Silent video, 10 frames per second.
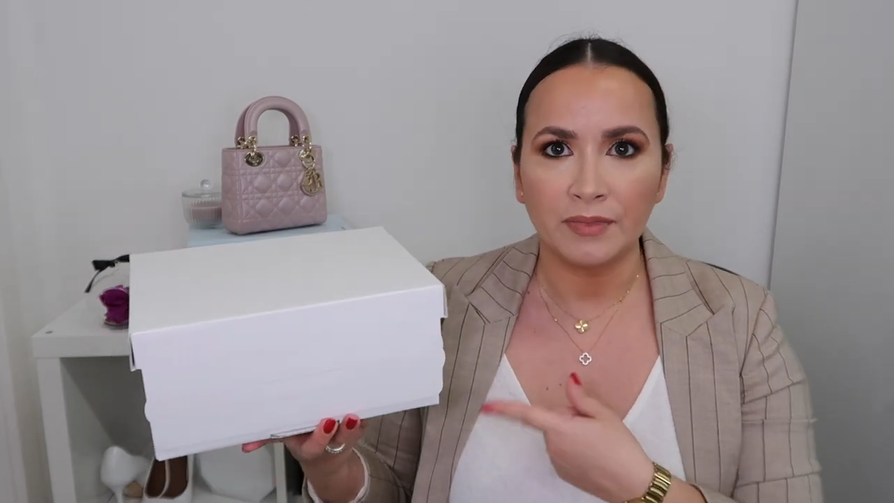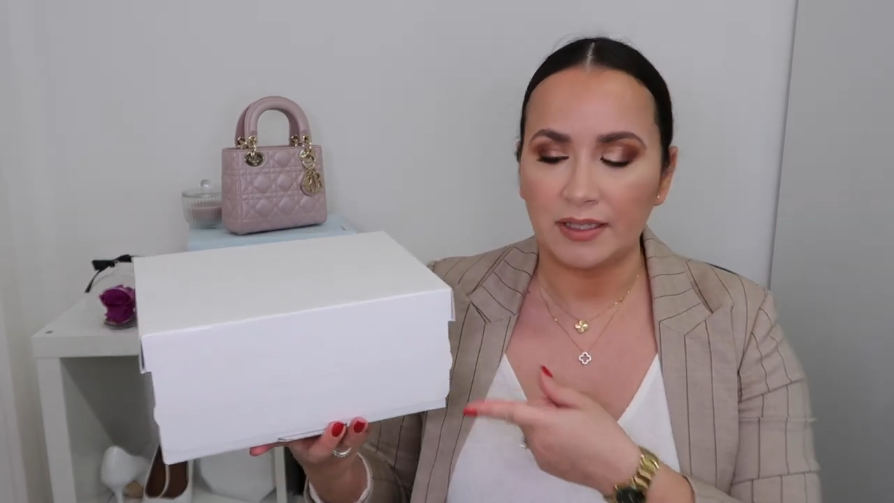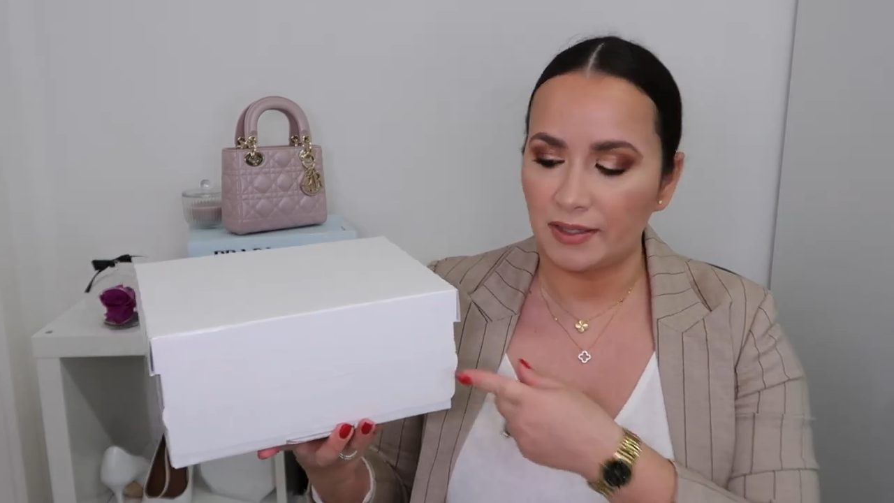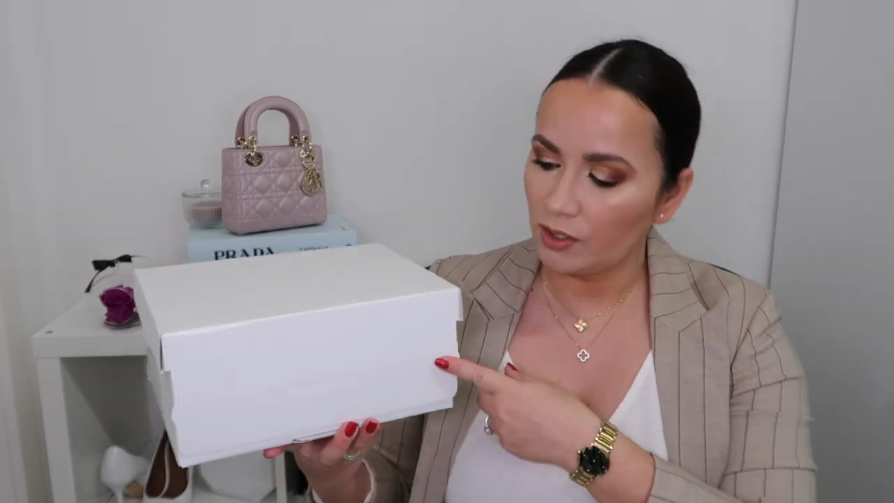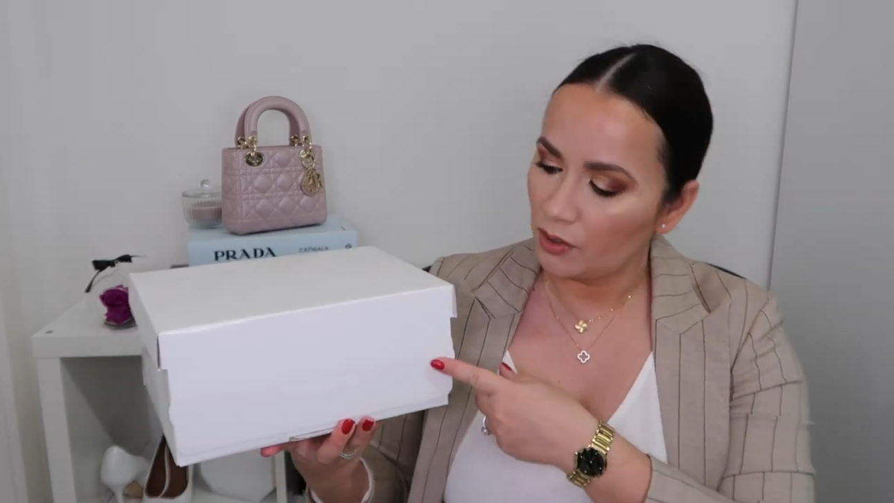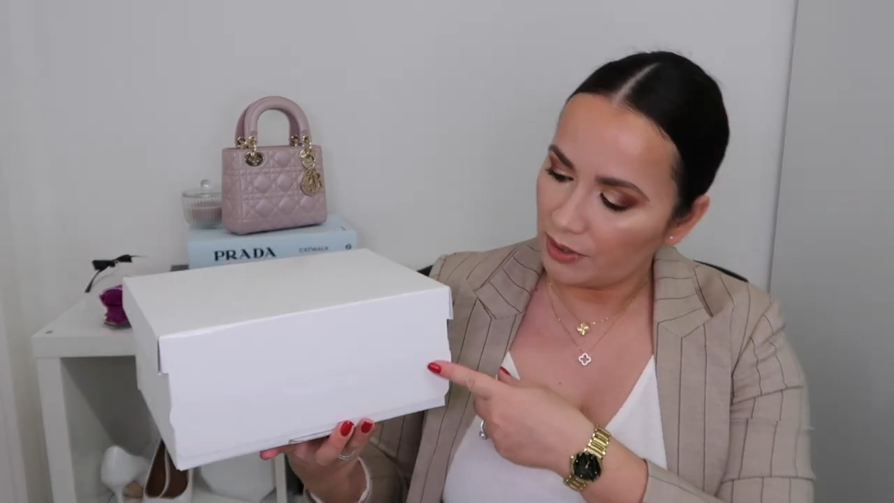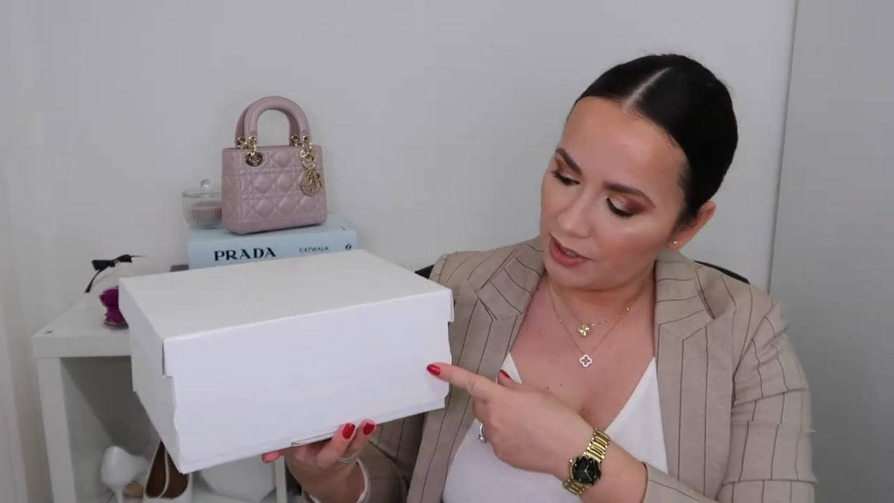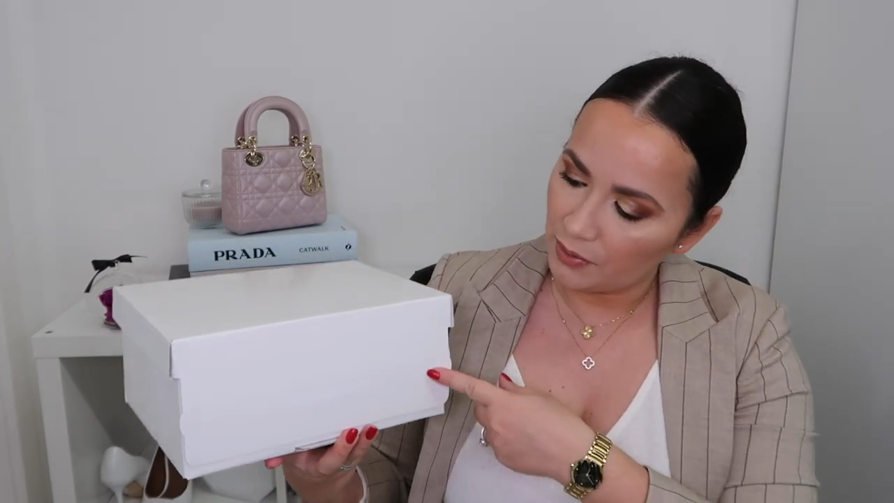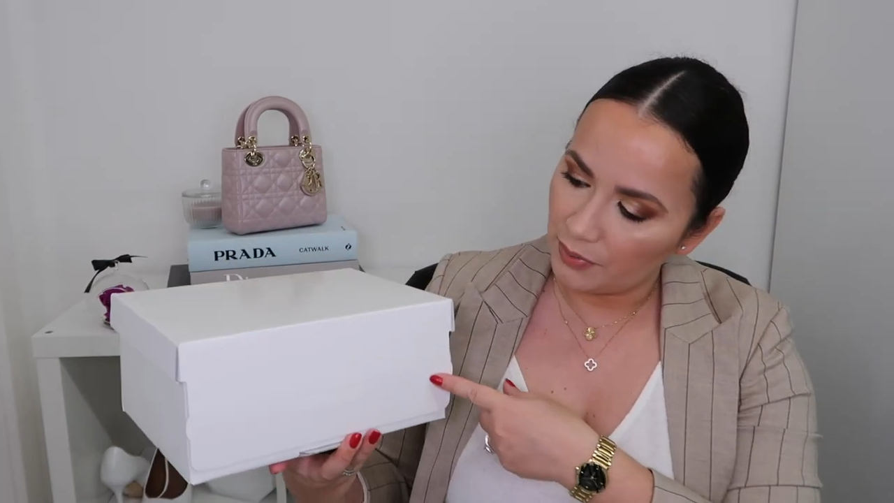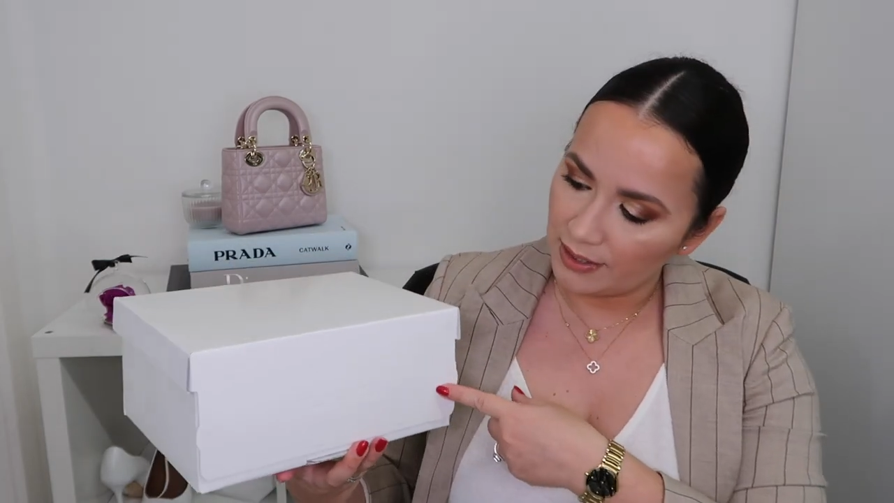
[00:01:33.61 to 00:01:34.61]

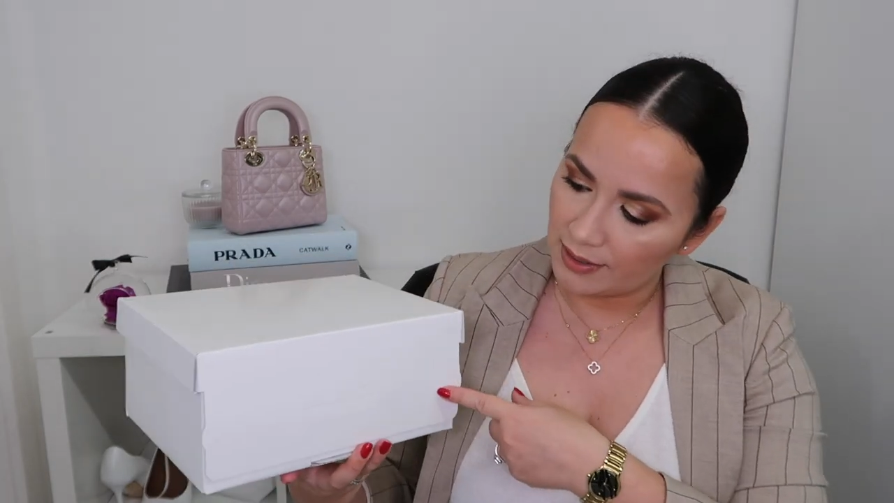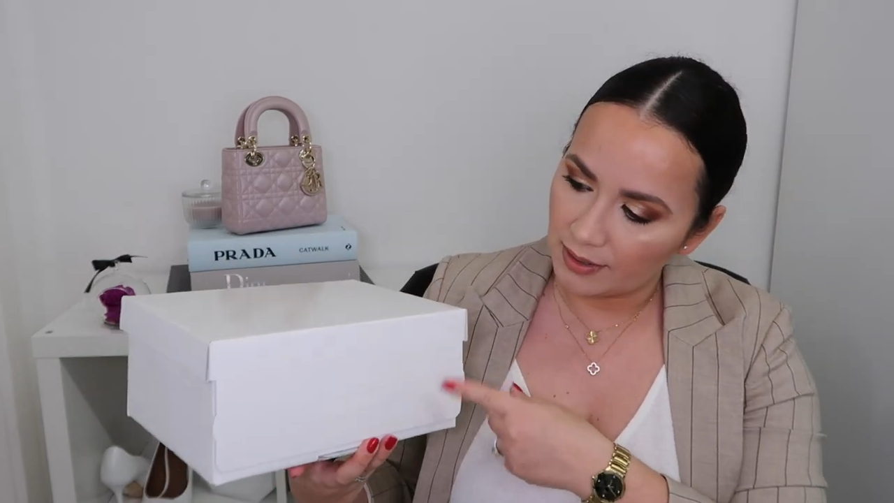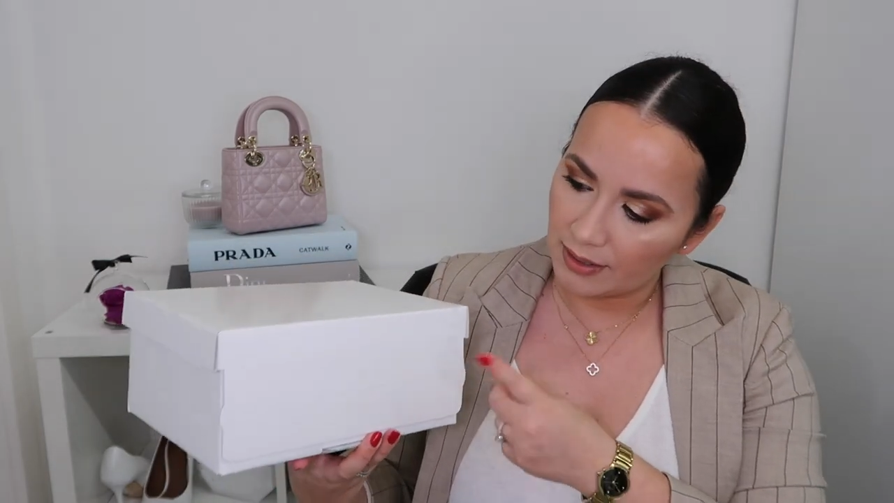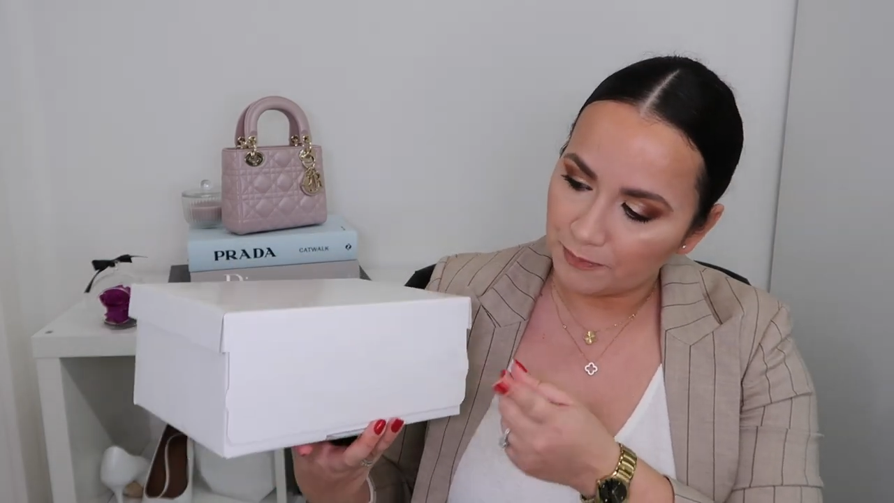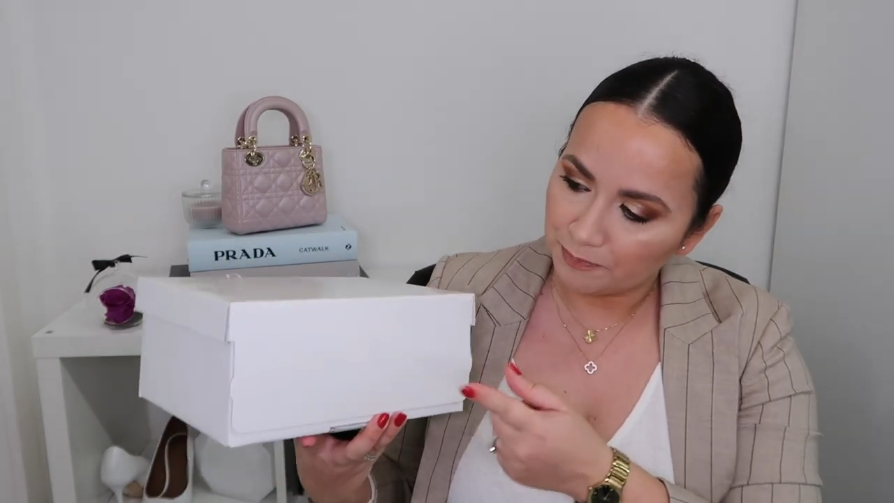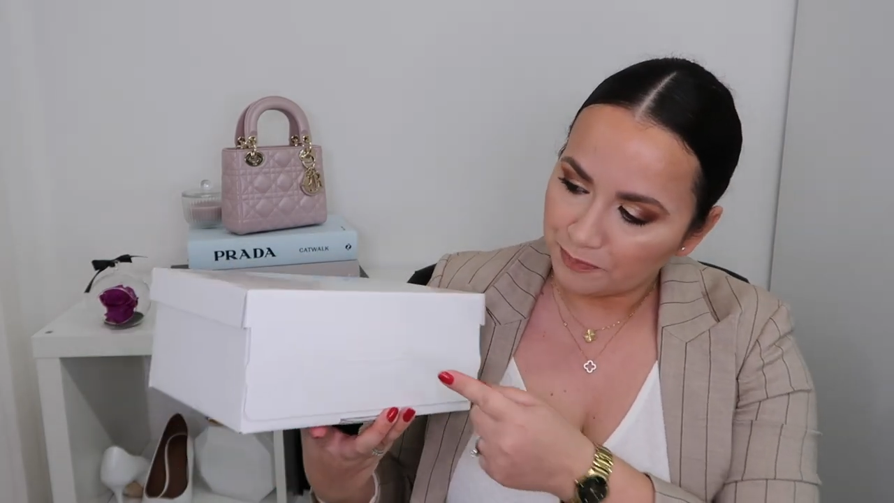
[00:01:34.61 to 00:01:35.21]
security reasons,